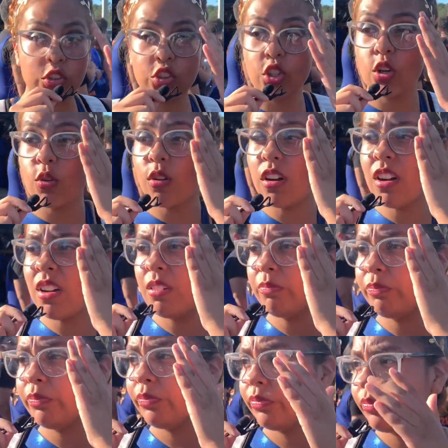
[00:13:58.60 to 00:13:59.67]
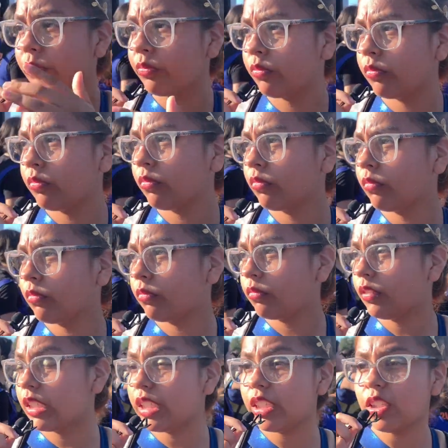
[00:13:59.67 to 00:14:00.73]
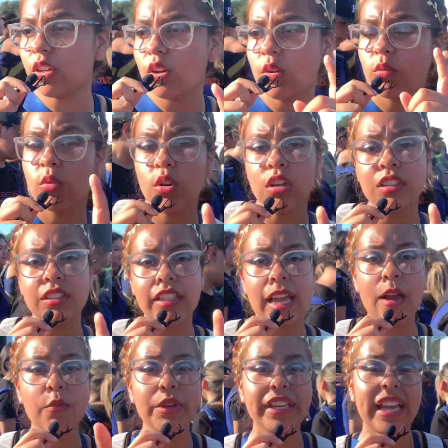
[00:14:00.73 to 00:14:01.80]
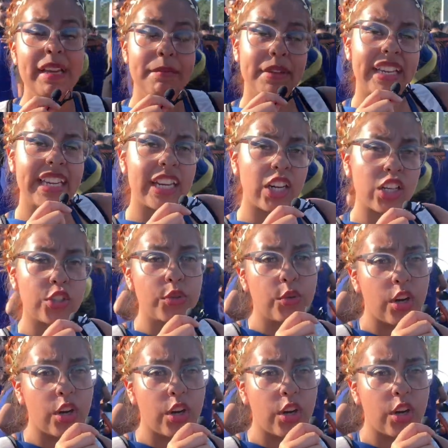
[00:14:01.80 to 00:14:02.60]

So, they did the awards, and we came here to